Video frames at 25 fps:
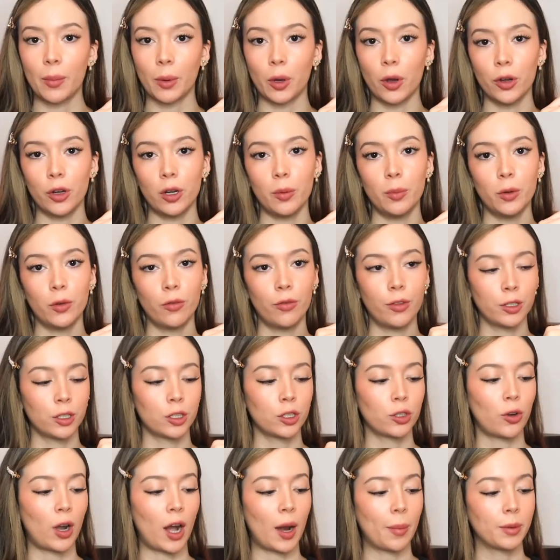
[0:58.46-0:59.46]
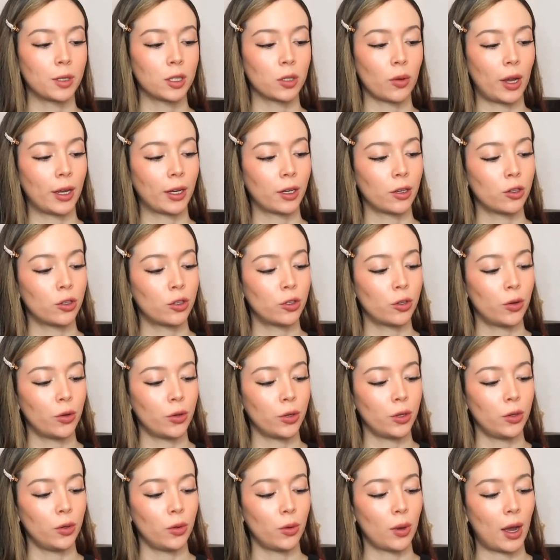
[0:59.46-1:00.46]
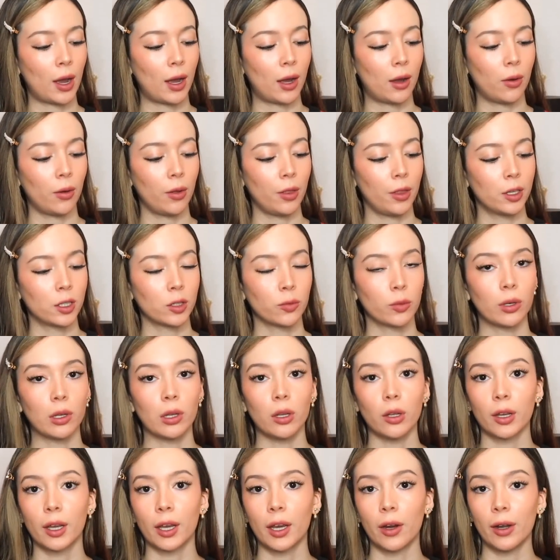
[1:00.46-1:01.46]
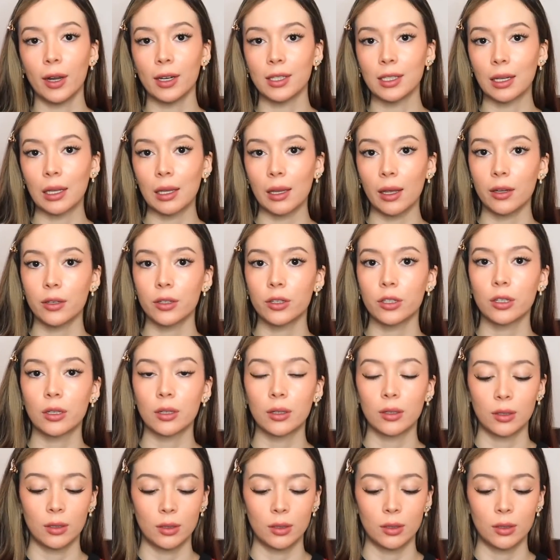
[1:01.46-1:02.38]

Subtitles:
I'm going to remove the strap so I can show you how this would look carried as a clutch.